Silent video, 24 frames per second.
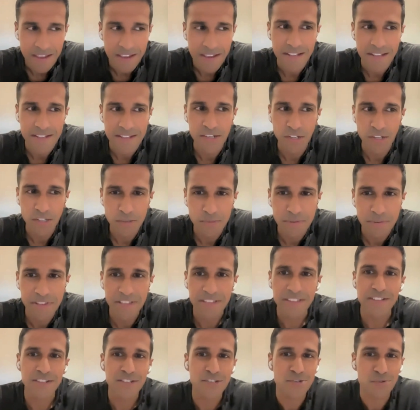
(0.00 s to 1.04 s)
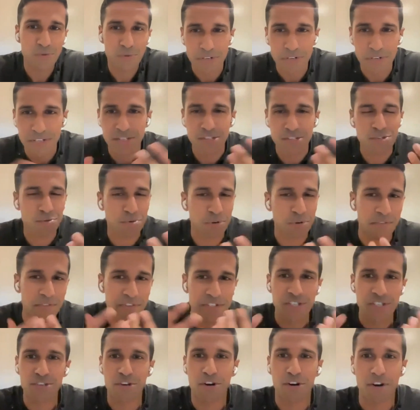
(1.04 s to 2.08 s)
It's ultimately, this story is the story of
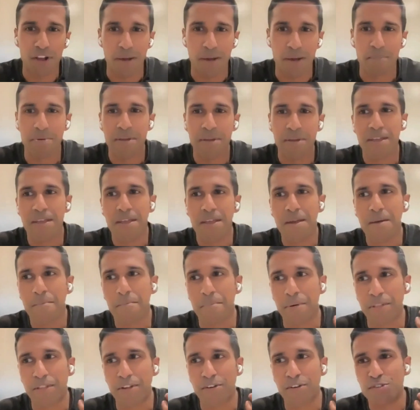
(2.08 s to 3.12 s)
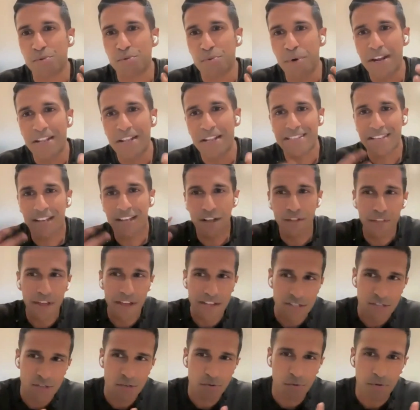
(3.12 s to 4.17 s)
a startup, but there's a way to tell
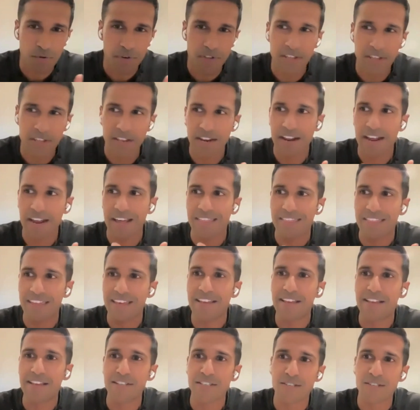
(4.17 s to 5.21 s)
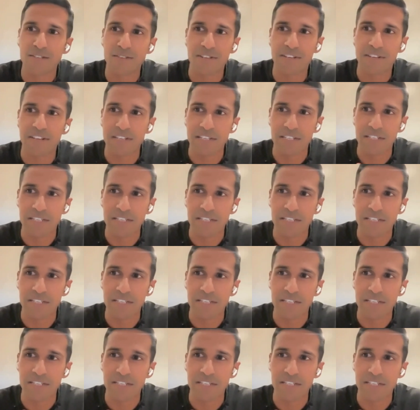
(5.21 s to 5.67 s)
that story that I think is